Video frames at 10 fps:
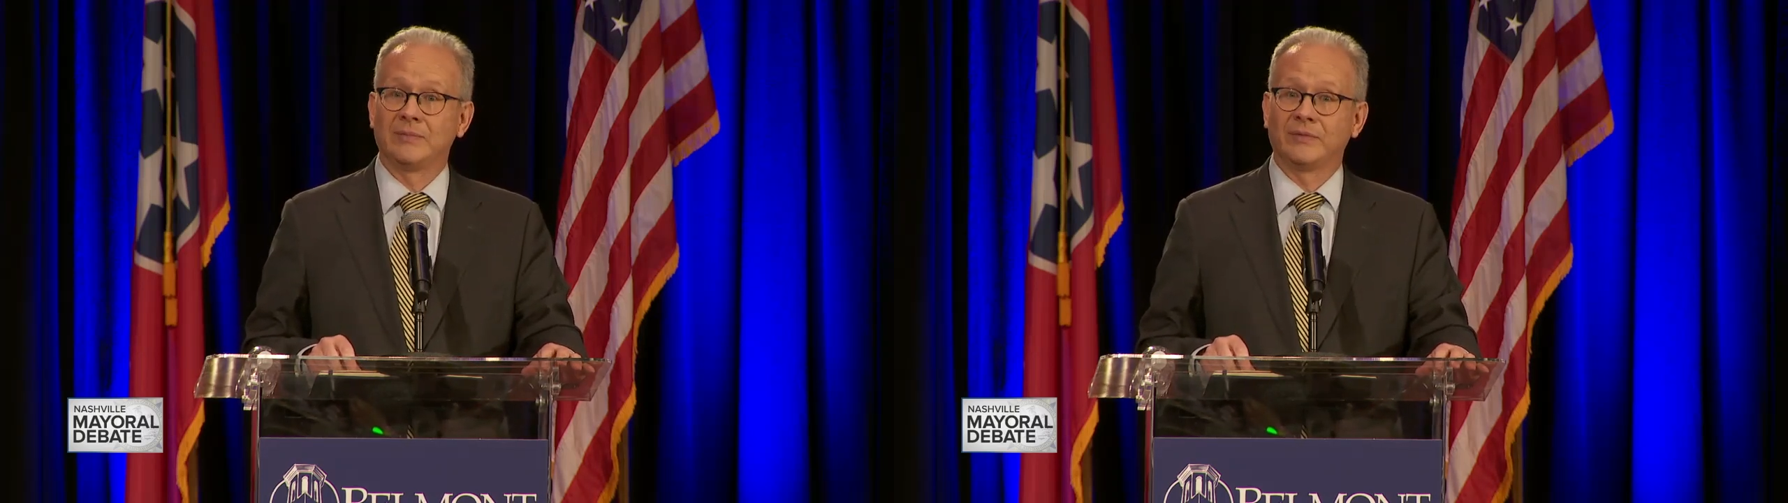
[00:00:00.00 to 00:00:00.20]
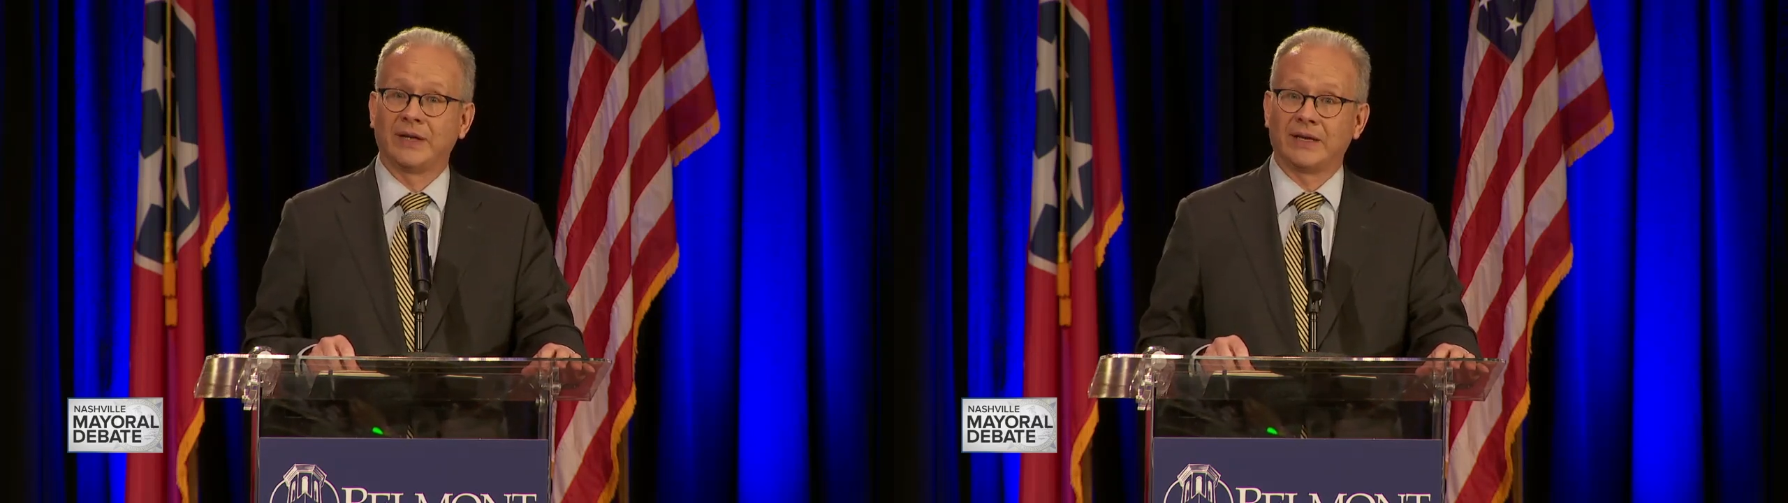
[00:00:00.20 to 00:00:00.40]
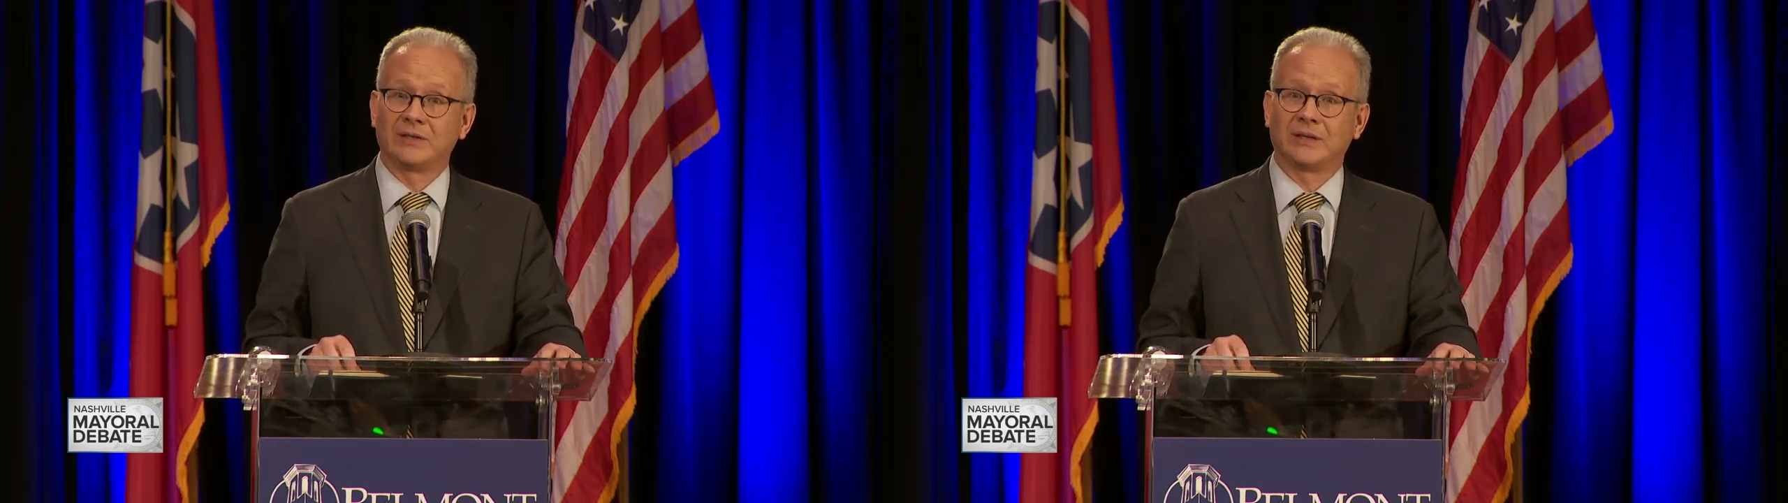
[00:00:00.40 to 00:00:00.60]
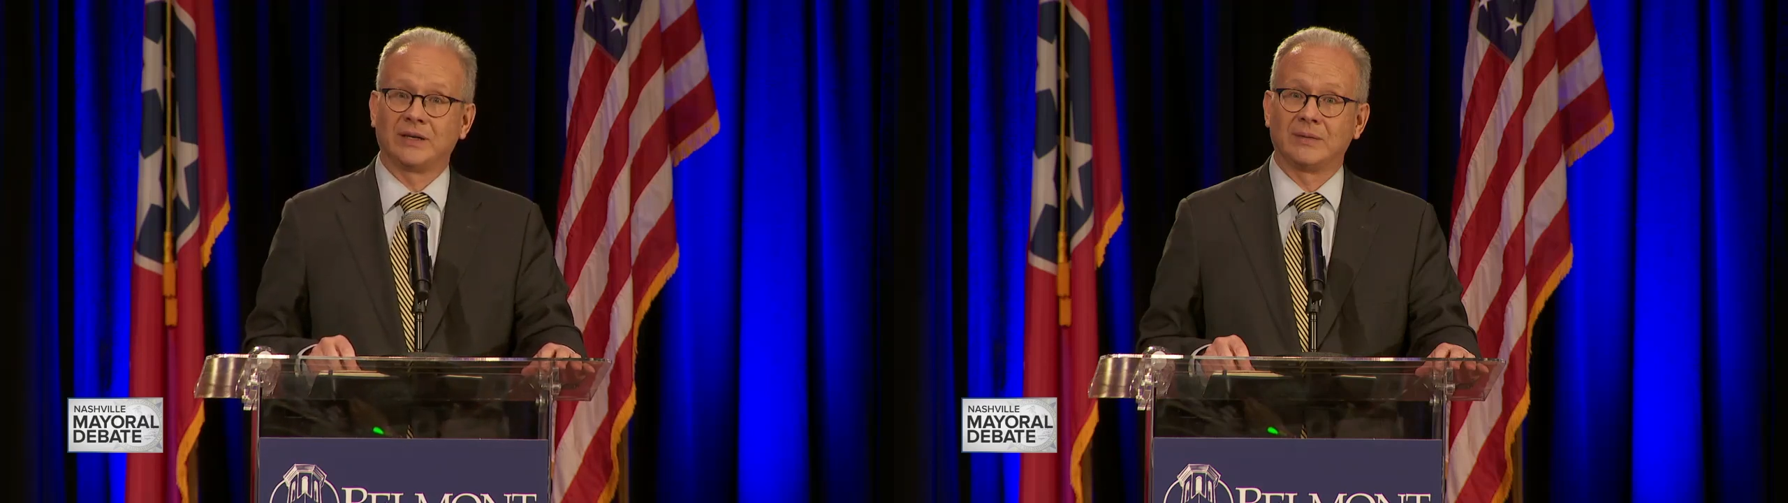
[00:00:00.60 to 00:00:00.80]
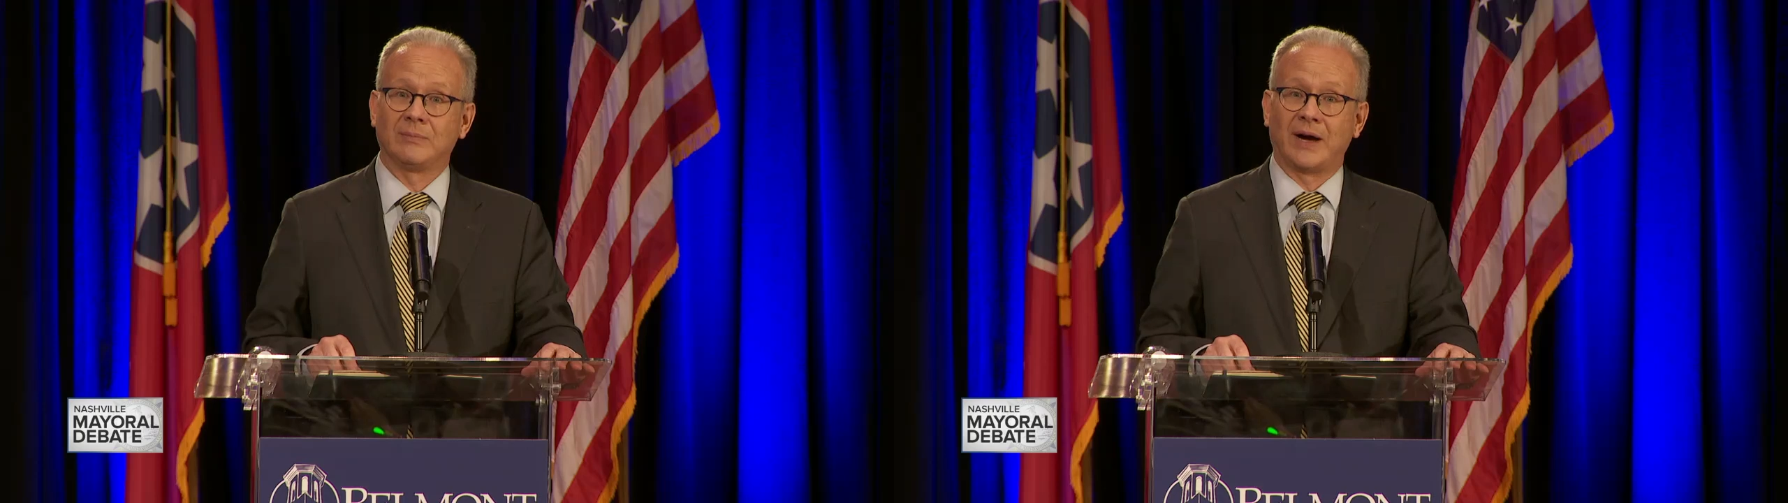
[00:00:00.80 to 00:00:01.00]
that uh,
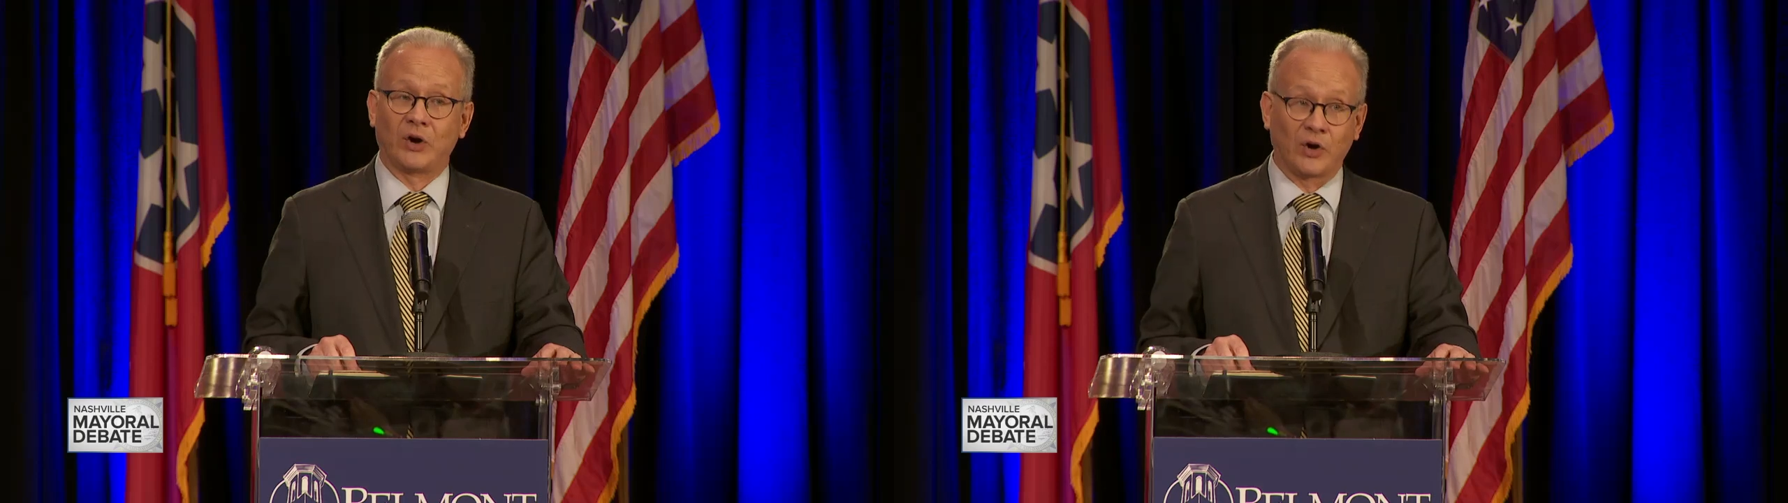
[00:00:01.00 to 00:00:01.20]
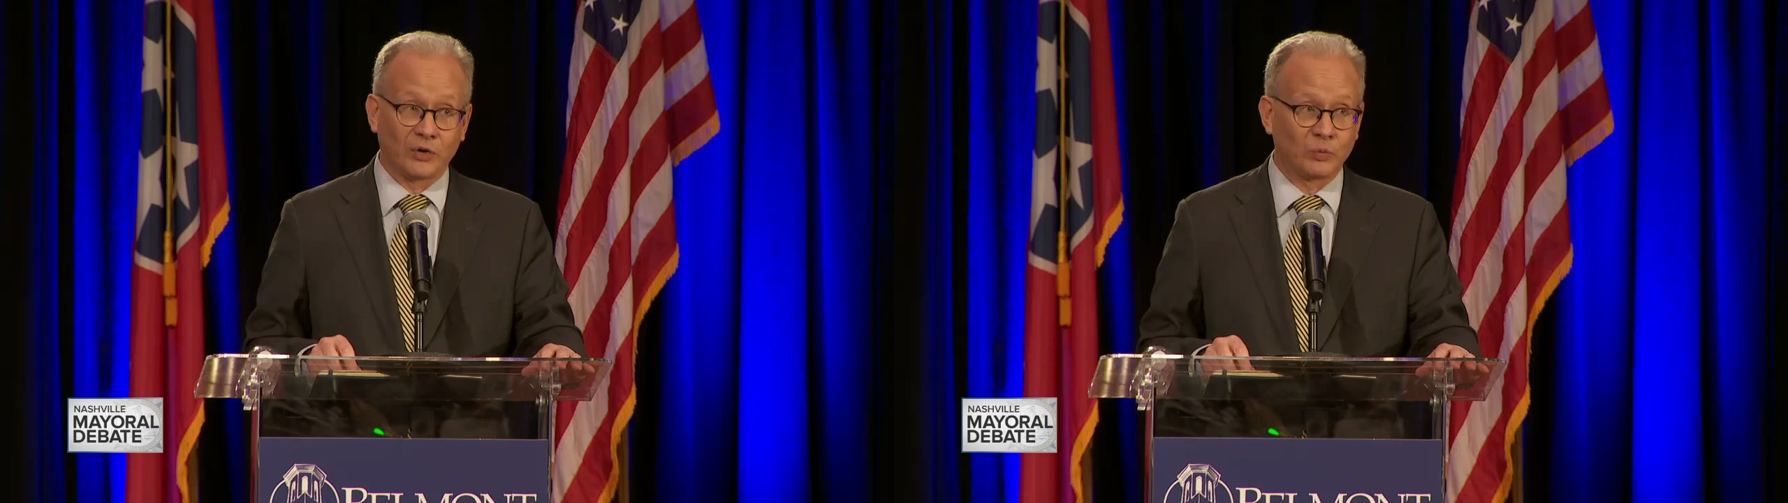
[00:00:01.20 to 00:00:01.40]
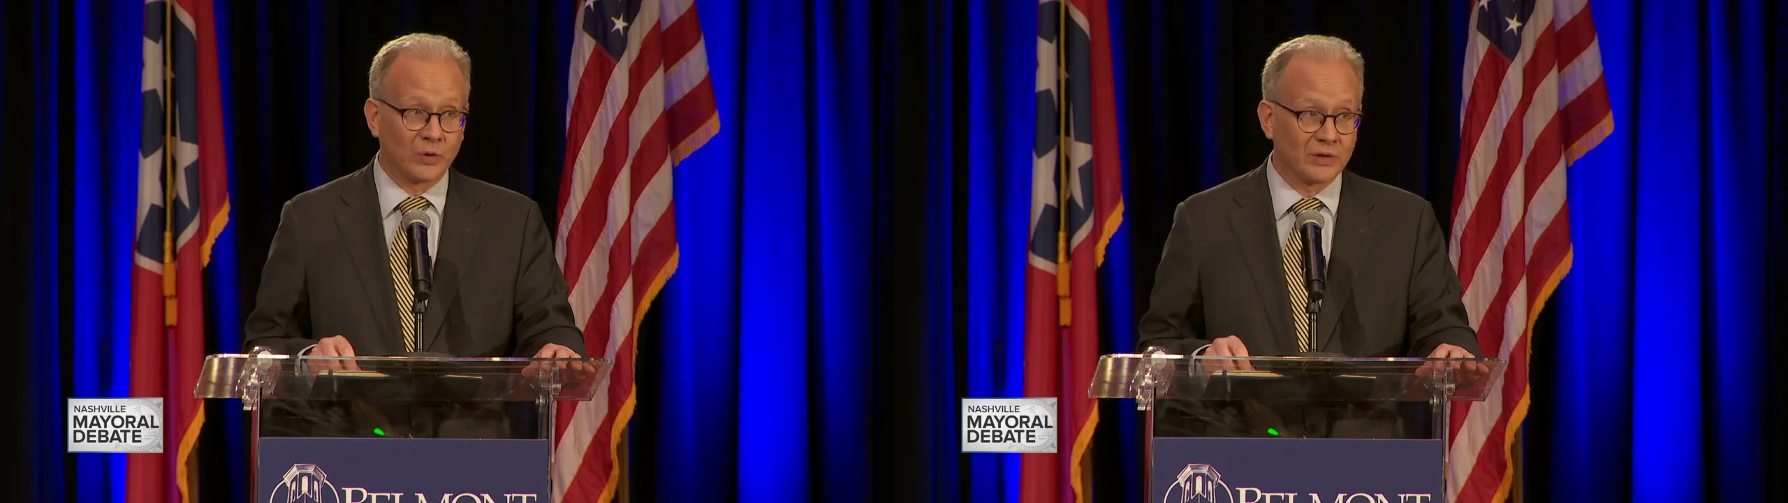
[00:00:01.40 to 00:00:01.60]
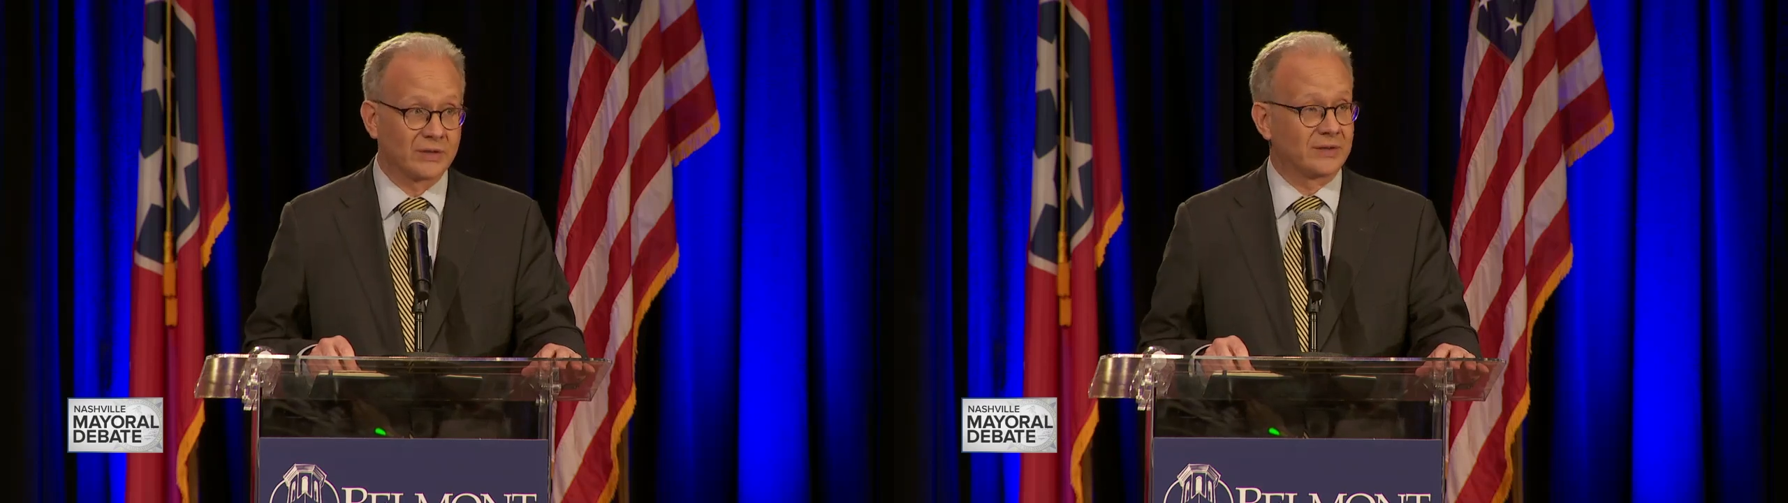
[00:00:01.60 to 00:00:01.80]
my hard work